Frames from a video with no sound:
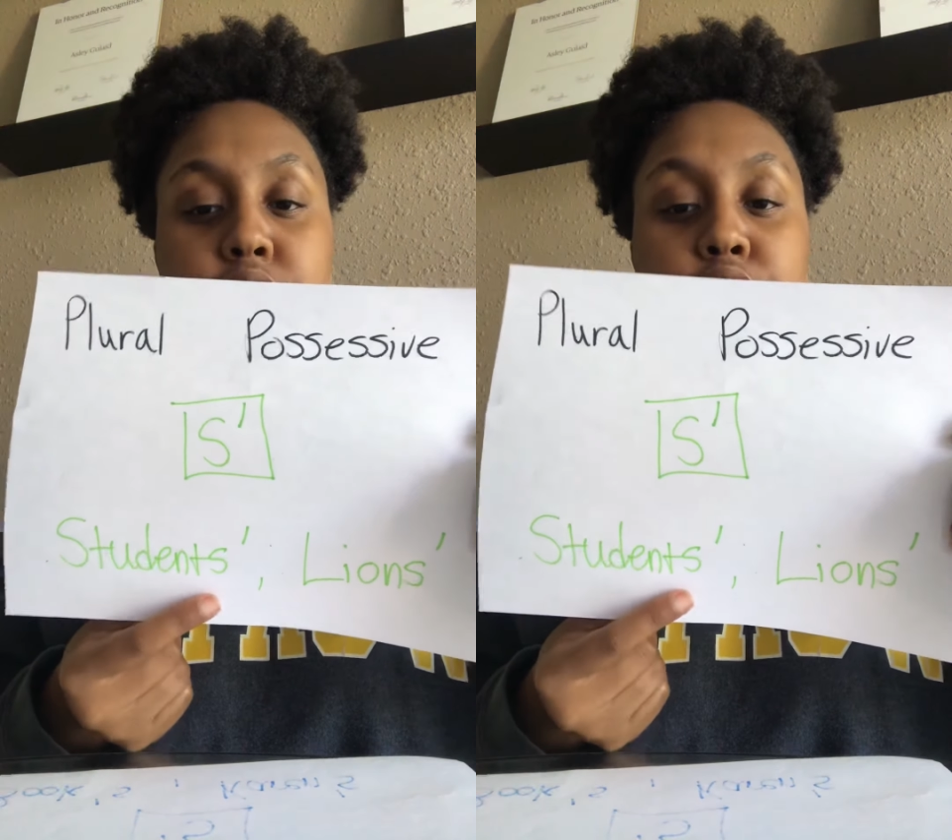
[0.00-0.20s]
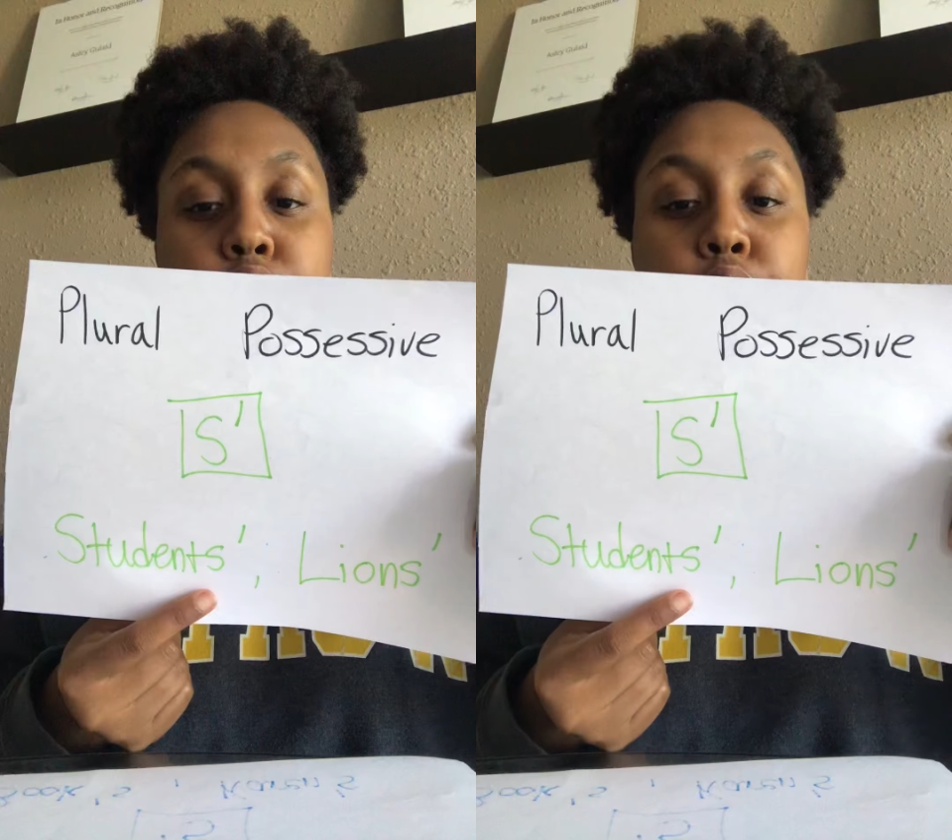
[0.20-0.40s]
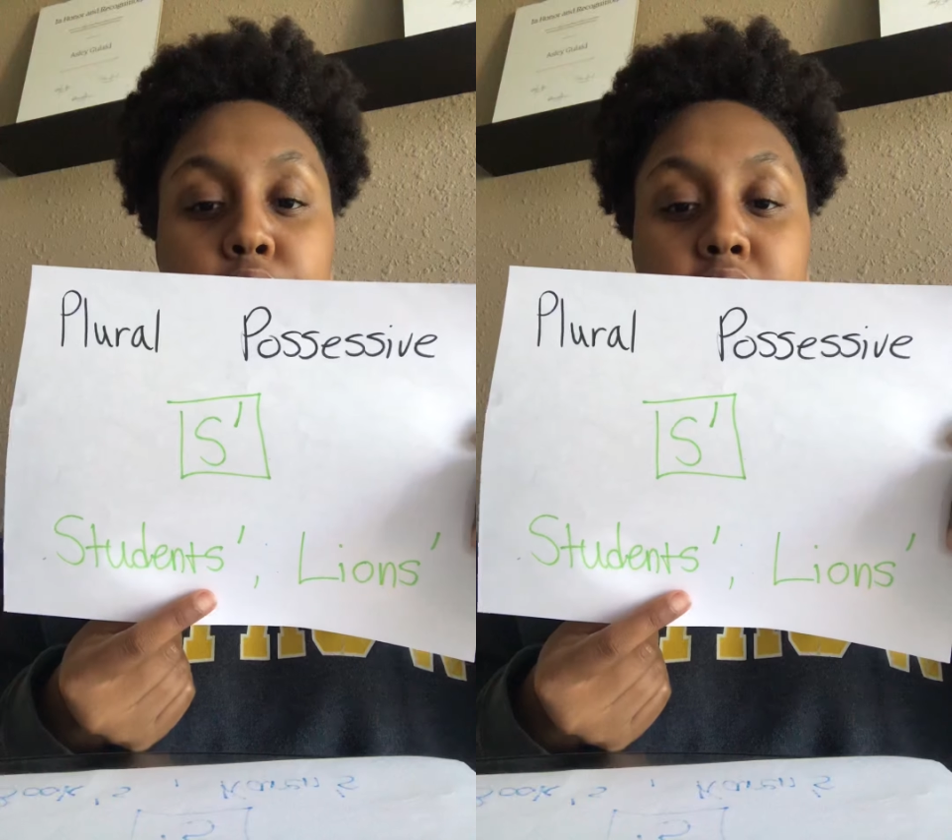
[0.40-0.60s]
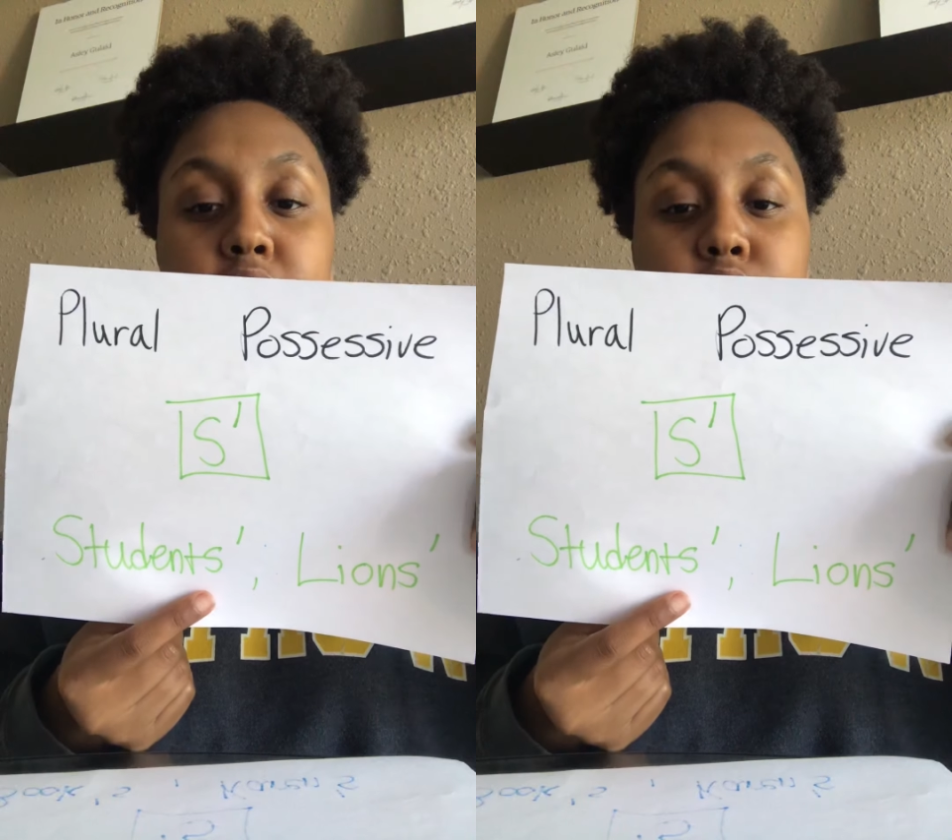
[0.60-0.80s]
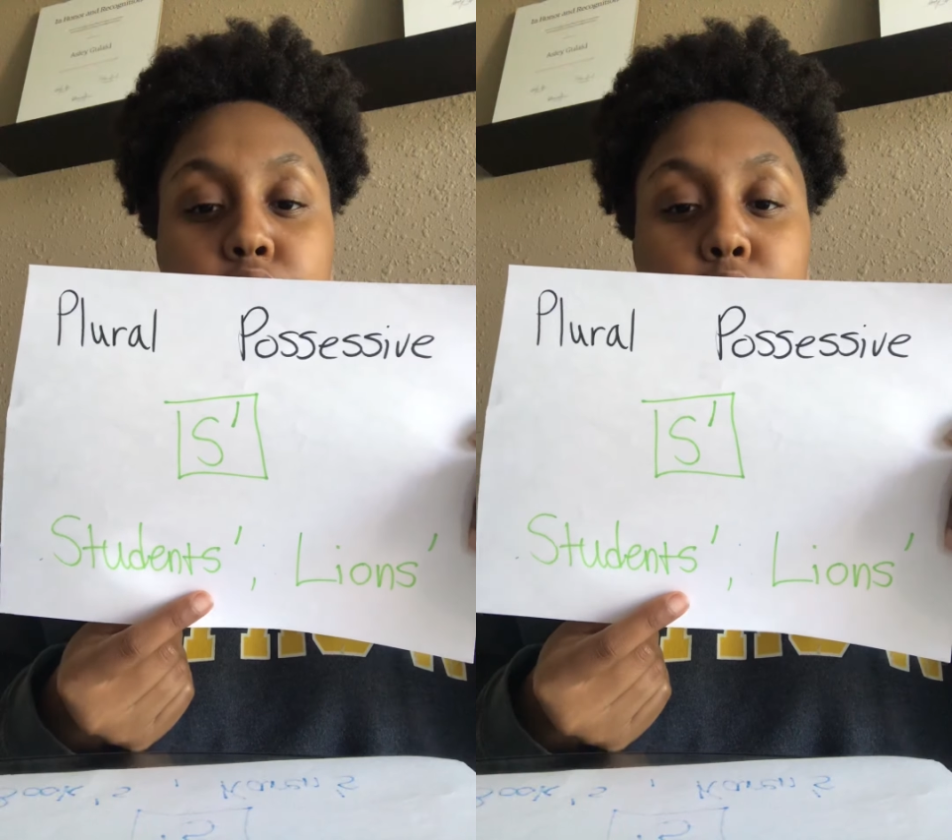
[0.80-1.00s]

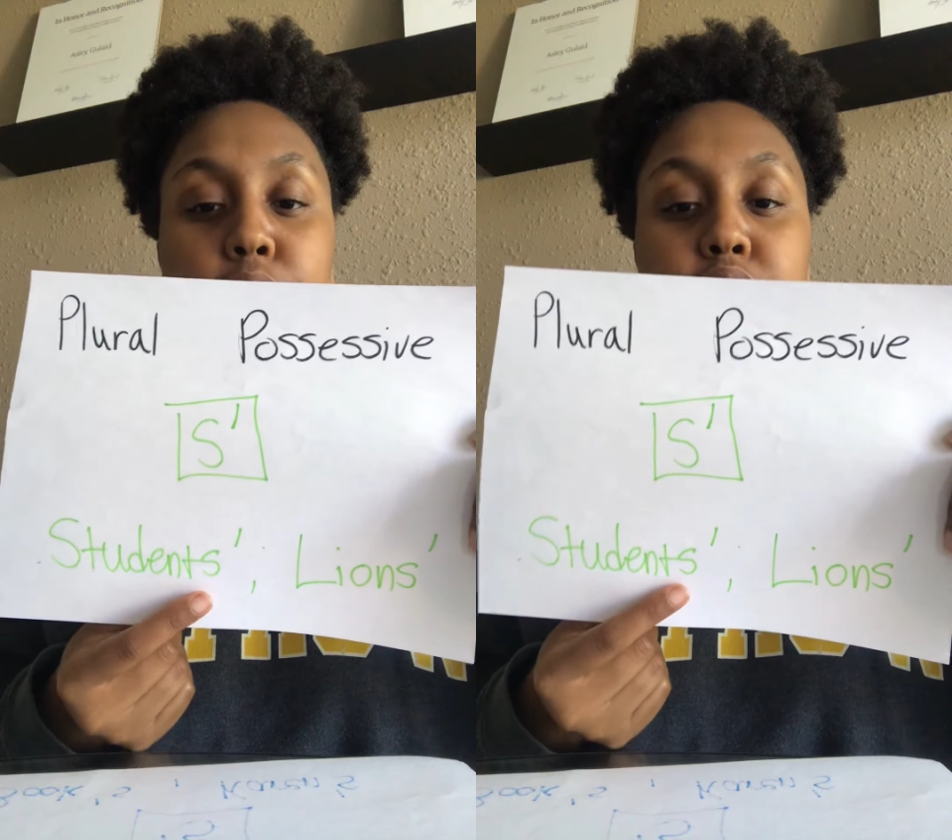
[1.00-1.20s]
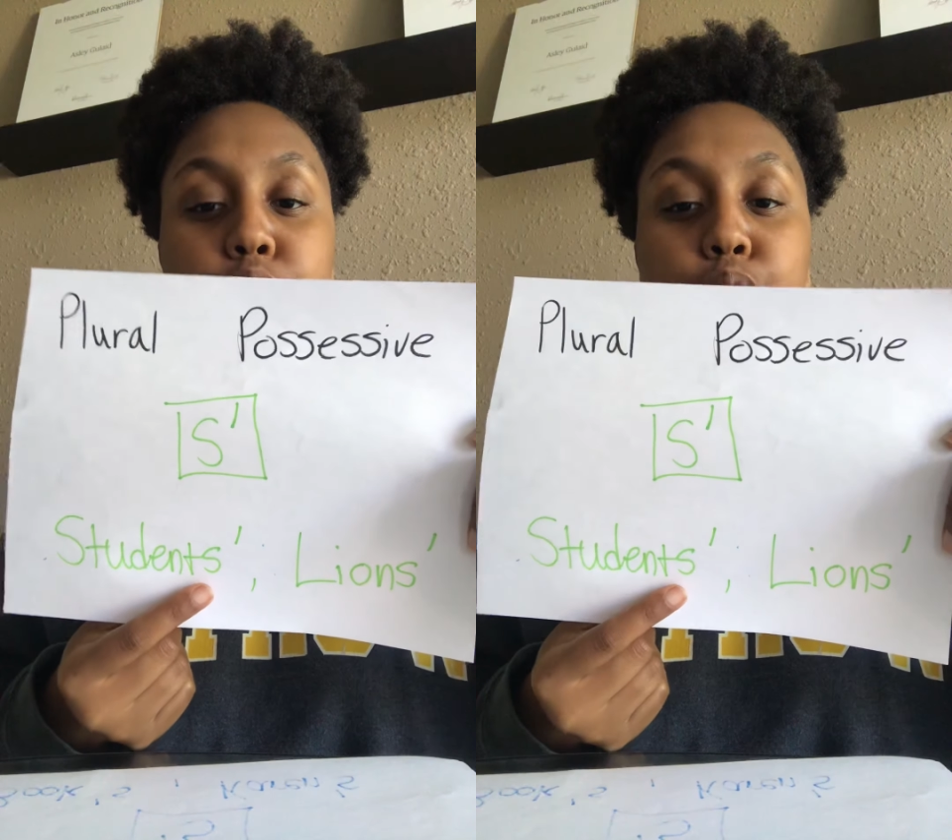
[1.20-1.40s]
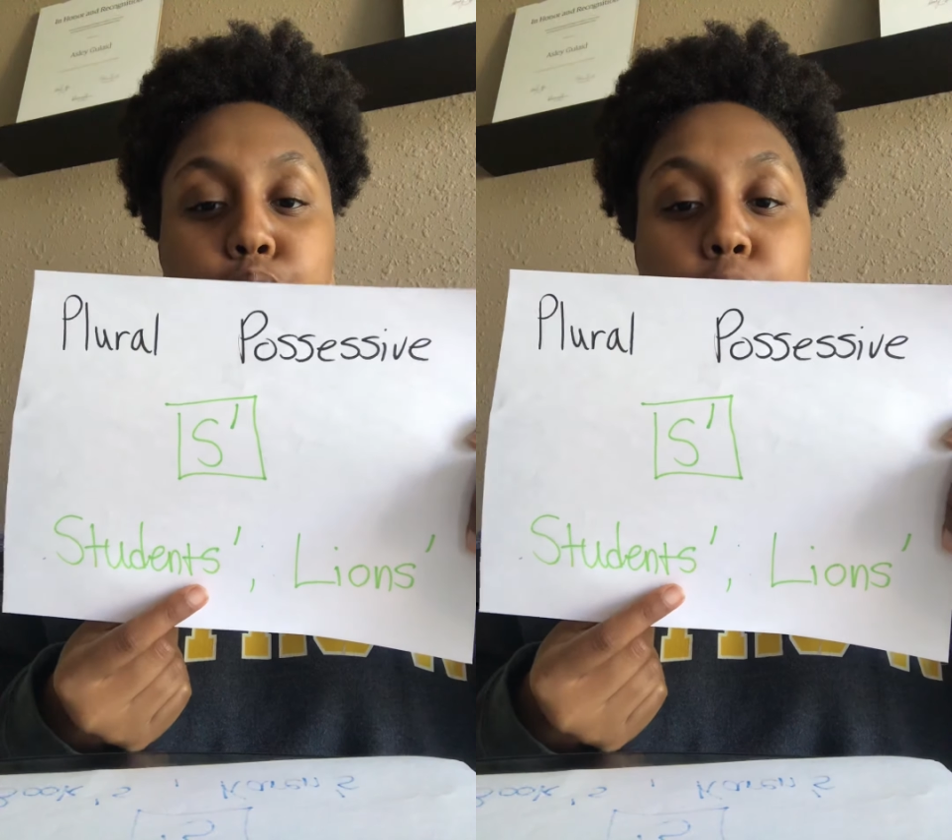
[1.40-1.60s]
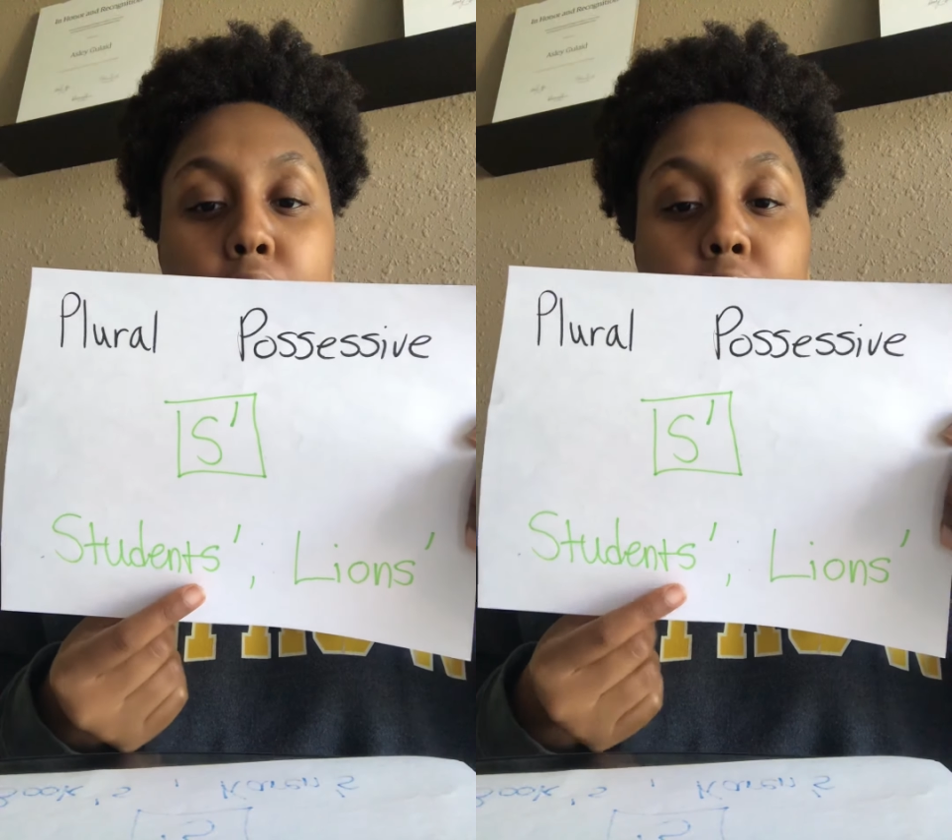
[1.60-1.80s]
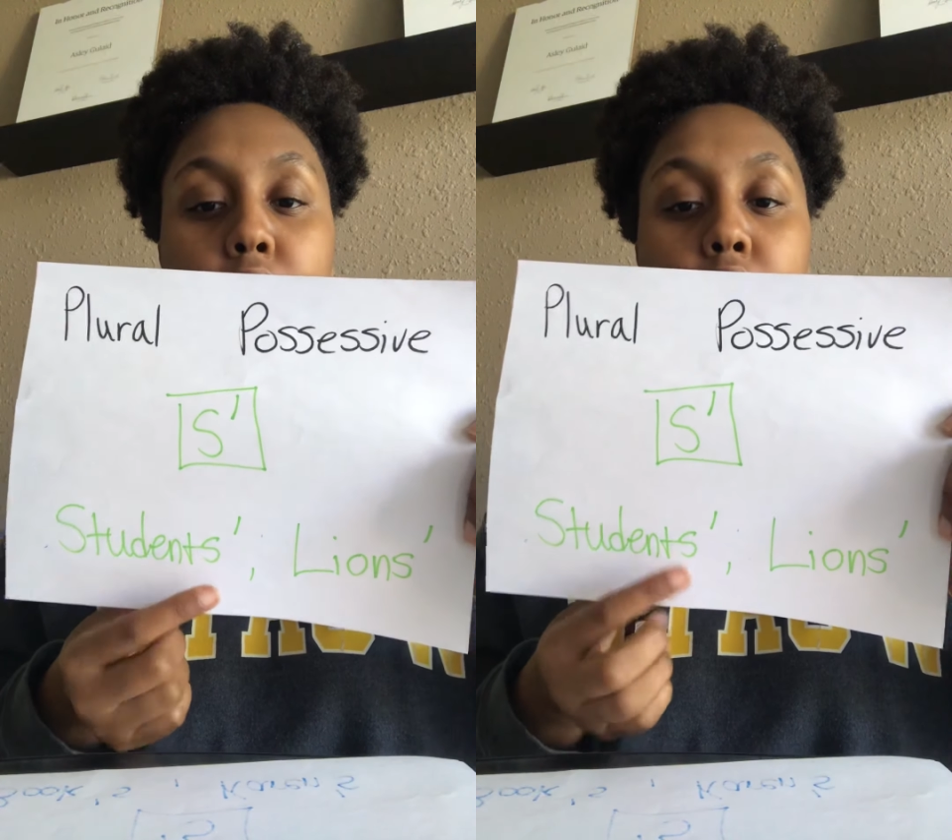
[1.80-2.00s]
students was right